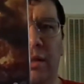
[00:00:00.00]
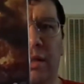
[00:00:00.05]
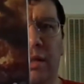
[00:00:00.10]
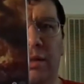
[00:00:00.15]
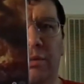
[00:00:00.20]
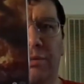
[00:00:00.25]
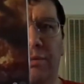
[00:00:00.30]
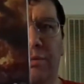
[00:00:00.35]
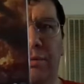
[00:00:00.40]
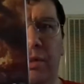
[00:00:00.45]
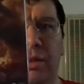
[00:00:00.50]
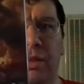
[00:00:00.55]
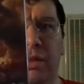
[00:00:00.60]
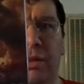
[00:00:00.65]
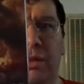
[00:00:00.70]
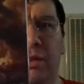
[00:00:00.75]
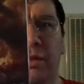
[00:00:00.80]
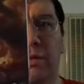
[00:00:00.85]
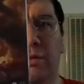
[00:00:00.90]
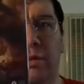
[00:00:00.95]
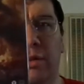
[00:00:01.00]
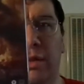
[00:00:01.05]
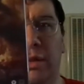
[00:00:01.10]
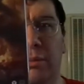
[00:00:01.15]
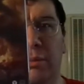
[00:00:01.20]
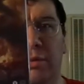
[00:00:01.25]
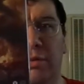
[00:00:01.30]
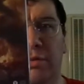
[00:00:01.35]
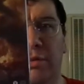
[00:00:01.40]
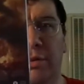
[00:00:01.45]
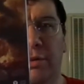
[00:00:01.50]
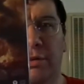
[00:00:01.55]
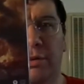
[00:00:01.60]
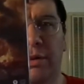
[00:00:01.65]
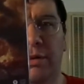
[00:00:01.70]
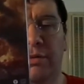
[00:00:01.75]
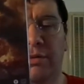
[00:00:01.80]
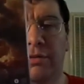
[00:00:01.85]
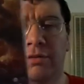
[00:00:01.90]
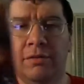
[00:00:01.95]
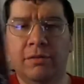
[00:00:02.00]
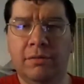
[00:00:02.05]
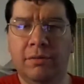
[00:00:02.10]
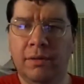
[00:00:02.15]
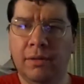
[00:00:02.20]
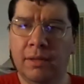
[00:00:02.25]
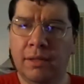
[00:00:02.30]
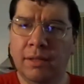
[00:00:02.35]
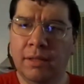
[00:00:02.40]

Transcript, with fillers: You got free audio commentaries,